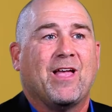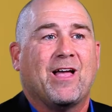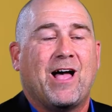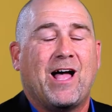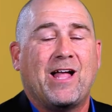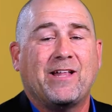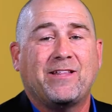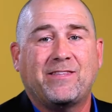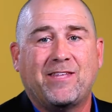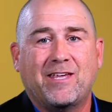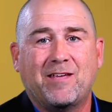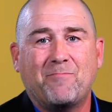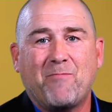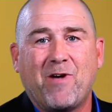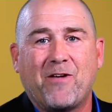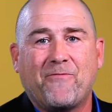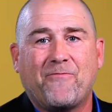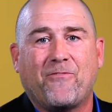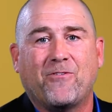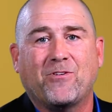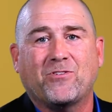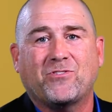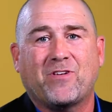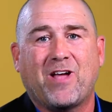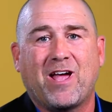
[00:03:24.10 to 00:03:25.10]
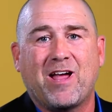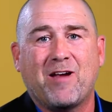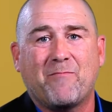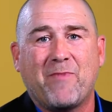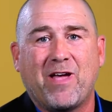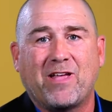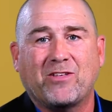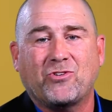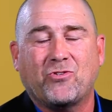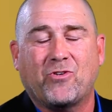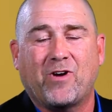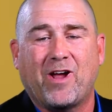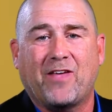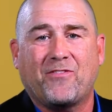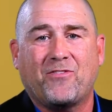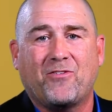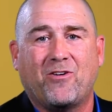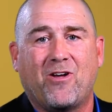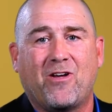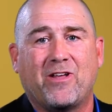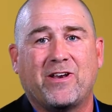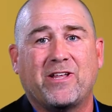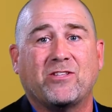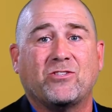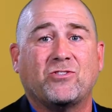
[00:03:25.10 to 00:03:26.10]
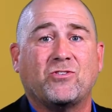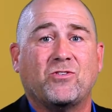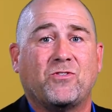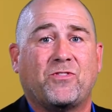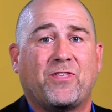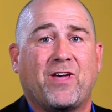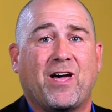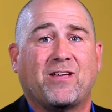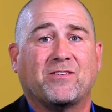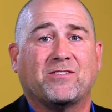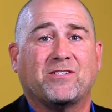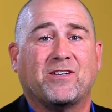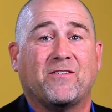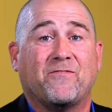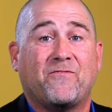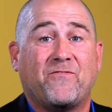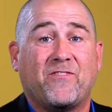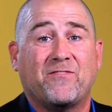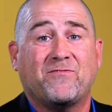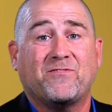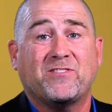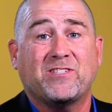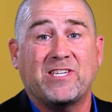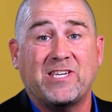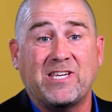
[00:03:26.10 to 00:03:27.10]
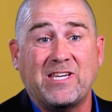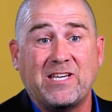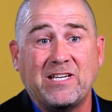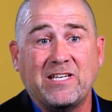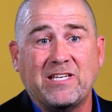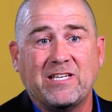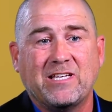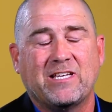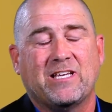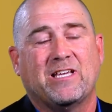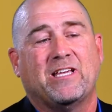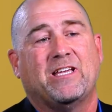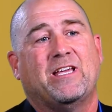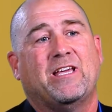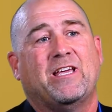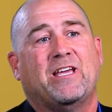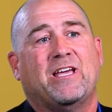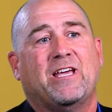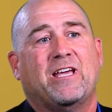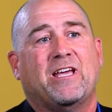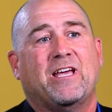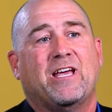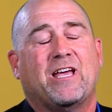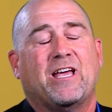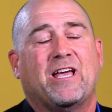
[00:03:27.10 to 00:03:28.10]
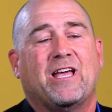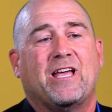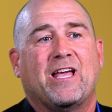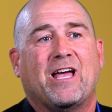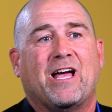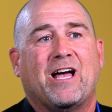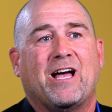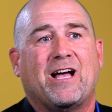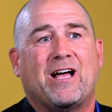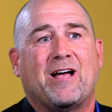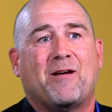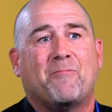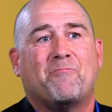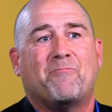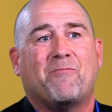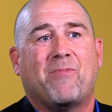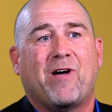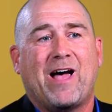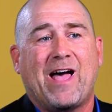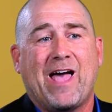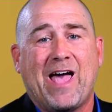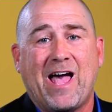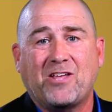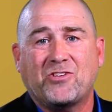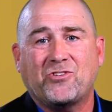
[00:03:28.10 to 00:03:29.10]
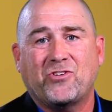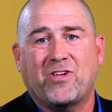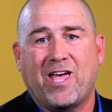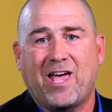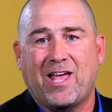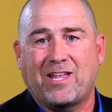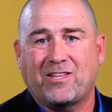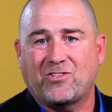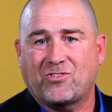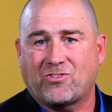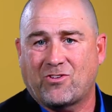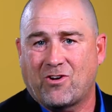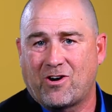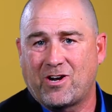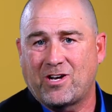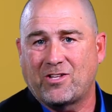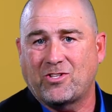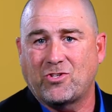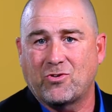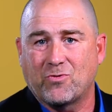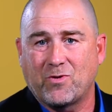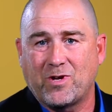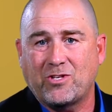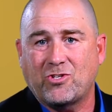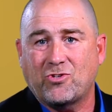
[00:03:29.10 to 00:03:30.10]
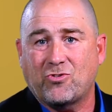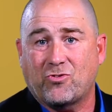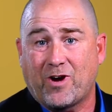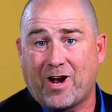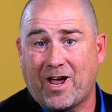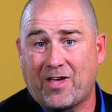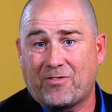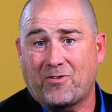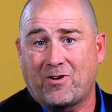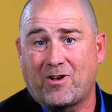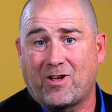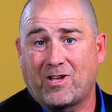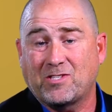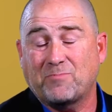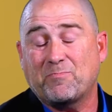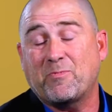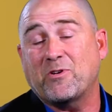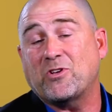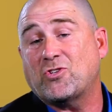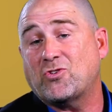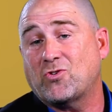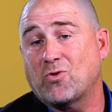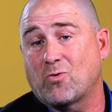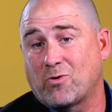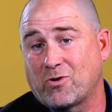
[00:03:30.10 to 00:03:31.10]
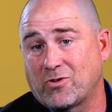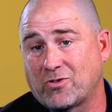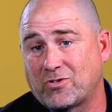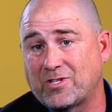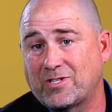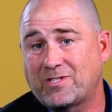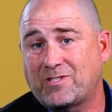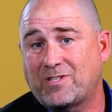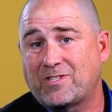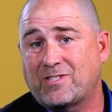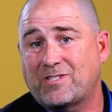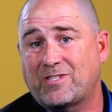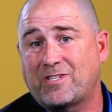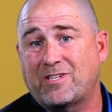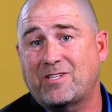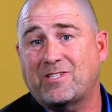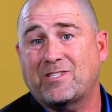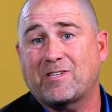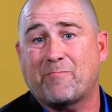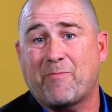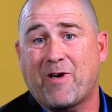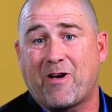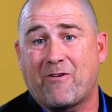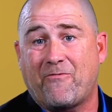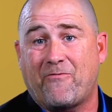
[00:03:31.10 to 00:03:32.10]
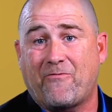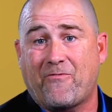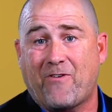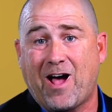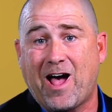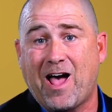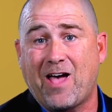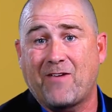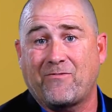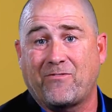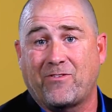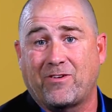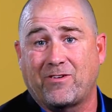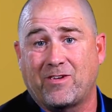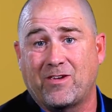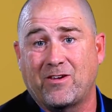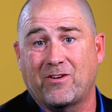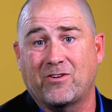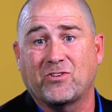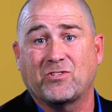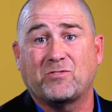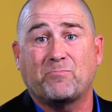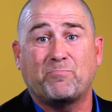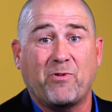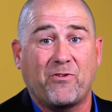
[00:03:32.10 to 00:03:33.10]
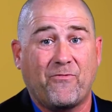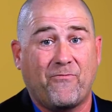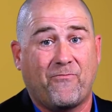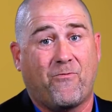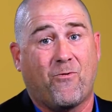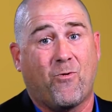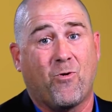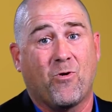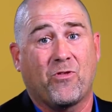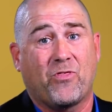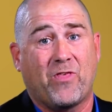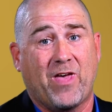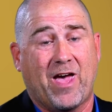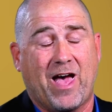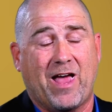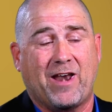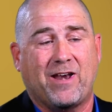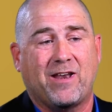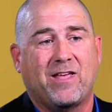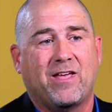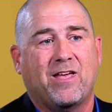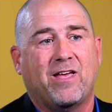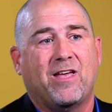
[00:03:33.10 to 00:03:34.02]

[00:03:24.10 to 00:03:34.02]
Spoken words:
I did my first Ironman triathlon in 2015. I actually had started doing triathlons, but shorter distances about 5 years before that.